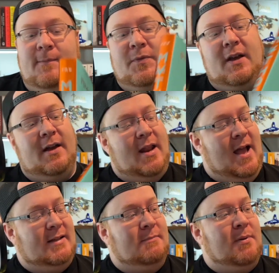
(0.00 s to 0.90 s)
It
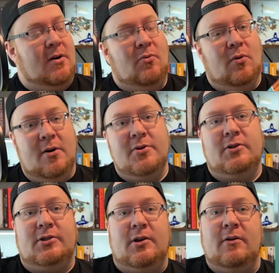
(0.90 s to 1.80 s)
has the burnt orange,
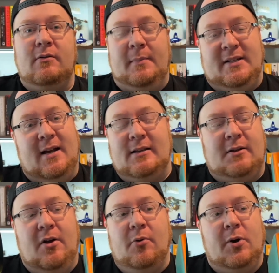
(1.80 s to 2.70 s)
so I'm a Texas
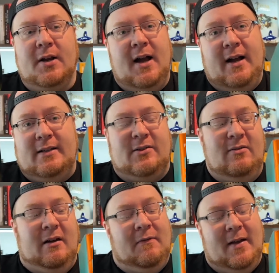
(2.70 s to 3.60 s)
Longhorn guy, so I
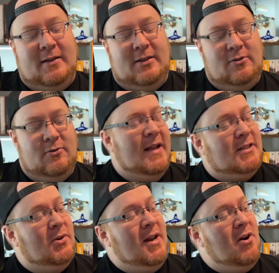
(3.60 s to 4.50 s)
love that too.
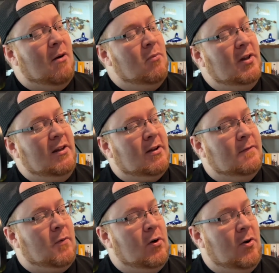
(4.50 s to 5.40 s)
So, I'm really looking
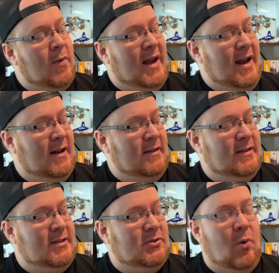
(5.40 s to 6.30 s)
forward to reading
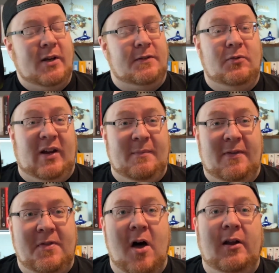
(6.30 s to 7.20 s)
the stories of Greek
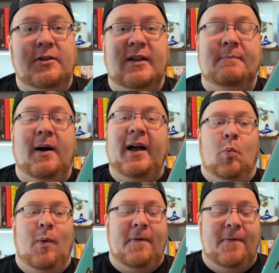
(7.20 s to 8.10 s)
mythology, but
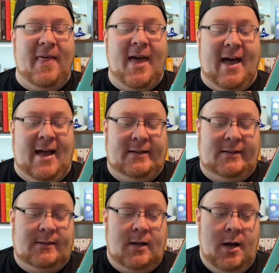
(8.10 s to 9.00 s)
with
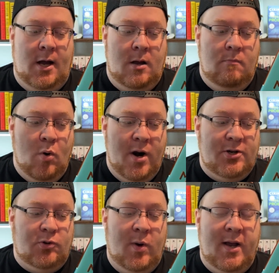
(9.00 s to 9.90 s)
that
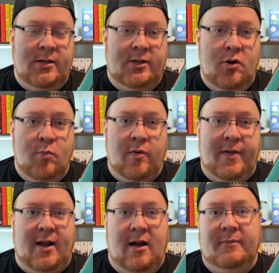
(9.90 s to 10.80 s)
British wit and humor
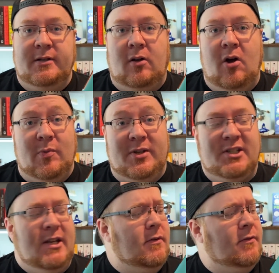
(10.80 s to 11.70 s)
that comes along with
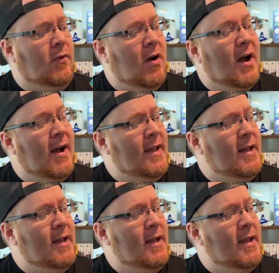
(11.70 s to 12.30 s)
Stephen Fry.